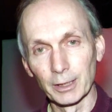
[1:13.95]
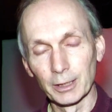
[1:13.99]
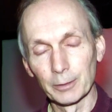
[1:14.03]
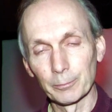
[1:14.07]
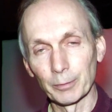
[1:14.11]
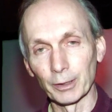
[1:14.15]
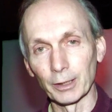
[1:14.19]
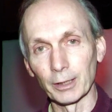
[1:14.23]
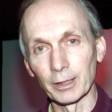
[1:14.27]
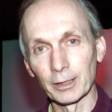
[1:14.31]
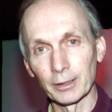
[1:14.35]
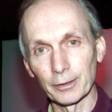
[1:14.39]

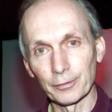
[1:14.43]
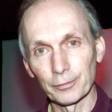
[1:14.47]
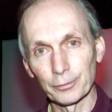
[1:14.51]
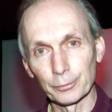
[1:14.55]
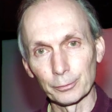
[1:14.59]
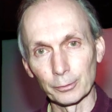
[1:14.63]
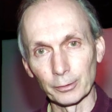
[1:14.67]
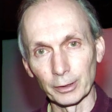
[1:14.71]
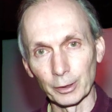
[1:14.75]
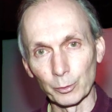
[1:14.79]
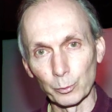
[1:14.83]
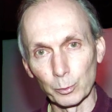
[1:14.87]
But I
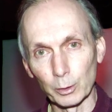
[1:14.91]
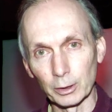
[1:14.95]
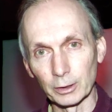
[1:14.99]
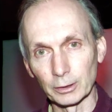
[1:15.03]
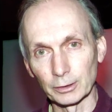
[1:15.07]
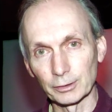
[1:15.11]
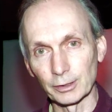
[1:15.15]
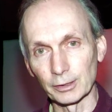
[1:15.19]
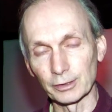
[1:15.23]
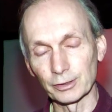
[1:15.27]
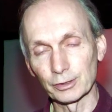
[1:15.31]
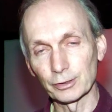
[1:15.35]
thought it
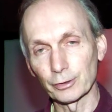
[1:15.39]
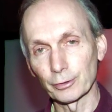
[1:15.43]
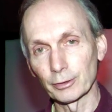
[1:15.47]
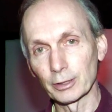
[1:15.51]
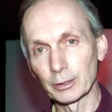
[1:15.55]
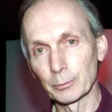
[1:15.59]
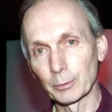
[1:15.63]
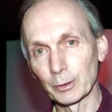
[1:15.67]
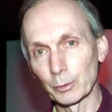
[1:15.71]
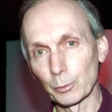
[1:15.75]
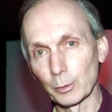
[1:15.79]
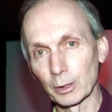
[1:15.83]
worked
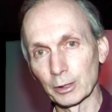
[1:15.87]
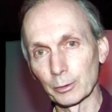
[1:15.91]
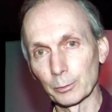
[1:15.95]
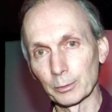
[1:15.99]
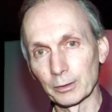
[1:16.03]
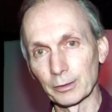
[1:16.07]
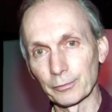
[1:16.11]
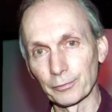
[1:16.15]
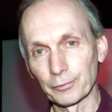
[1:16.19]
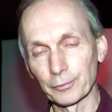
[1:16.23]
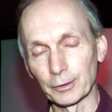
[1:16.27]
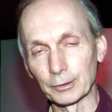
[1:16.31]
extremely well with
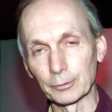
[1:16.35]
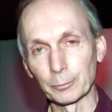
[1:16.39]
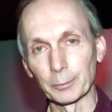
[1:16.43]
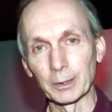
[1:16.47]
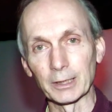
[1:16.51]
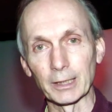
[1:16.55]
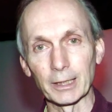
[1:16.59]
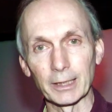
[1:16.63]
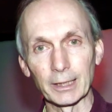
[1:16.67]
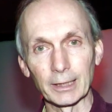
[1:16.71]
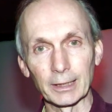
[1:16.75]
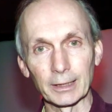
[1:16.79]
the film
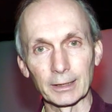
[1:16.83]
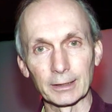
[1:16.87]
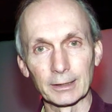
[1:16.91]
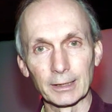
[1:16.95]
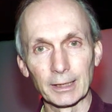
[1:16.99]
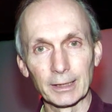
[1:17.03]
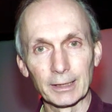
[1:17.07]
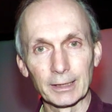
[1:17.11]
in here,